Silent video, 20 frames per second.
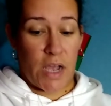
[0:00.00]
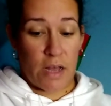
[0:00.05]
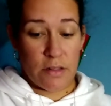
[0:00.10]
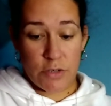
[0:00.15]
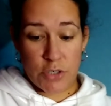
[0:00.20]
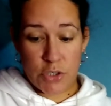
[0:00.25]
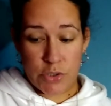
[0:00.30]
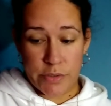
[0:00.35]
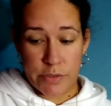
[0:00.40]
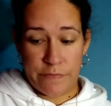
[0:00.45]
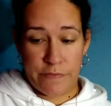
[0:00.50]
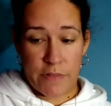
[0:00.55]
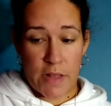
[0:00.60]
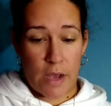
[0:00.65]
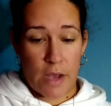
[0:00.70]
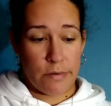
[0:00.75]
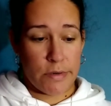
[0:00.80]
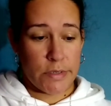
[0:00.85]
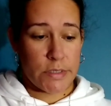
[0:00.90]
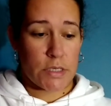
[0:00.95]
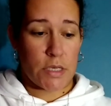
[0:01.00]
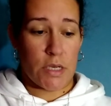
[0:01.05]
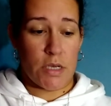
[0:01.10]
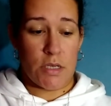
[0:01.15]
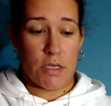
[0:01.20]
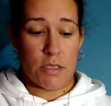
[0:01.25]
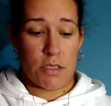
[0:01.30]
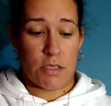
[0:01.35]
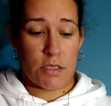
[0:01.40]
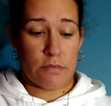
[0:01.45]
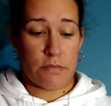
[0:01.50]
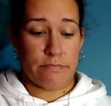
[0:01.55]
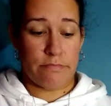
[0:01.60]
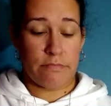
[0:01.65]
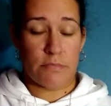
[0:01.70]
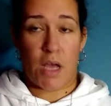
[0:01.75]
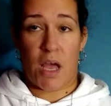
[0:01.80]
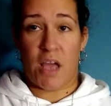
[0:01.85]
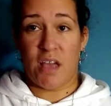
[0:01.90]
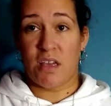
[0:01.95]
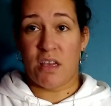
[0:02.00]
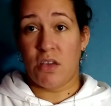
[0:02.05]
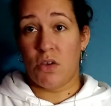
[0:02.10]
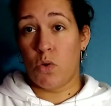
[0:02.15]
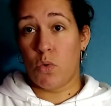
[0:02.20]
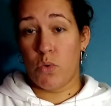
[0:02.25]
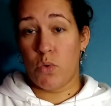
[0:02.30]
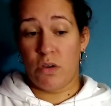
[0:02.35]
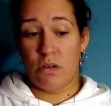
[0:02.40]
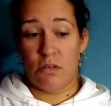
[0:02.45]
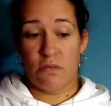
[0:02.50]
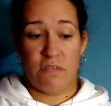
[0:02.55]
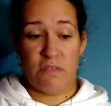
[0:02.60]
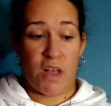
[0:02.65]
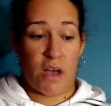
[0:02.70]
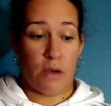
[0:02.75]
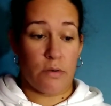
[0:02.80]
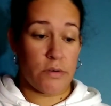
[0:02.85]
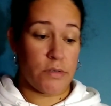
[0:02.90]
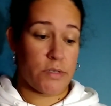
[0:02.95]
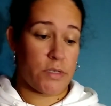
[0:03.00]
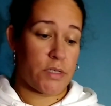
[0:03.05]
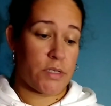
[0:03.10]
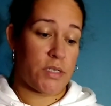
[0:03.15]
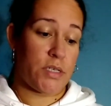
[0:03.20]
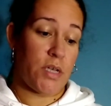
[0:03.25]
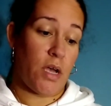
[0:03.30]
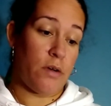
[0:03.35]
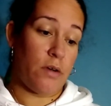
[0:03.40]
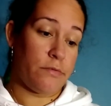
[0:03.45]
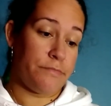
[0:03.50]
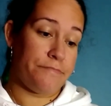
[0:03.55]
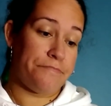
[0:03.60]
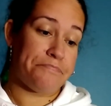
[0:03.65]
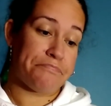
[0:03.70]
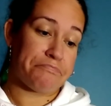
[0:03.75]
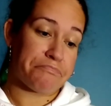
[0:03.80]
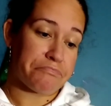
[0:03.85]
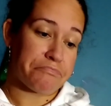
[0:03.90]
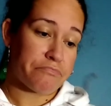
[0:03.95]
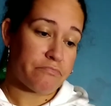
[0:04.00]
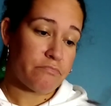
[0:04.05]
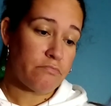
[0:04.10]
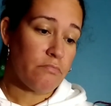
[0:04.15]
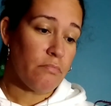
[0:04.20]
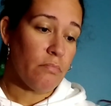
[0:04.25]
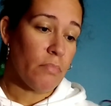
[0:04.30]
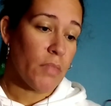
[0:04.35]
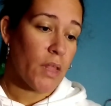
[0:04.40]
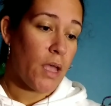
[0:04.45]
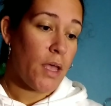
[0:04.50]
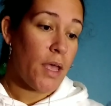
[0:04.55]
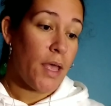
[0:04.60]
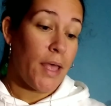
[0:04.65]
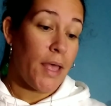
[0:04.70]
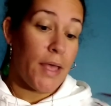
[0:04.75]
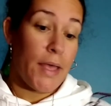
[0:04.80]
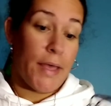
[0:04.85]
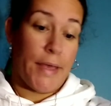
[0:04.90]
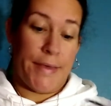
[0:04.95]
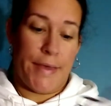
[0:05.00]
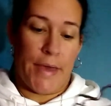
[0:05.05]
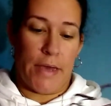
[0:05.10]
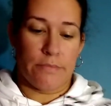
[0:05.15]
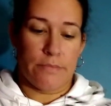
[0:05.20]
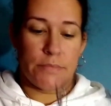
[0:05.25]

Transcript: Dollar Tree flowers because I kill real flowers. So, yeah.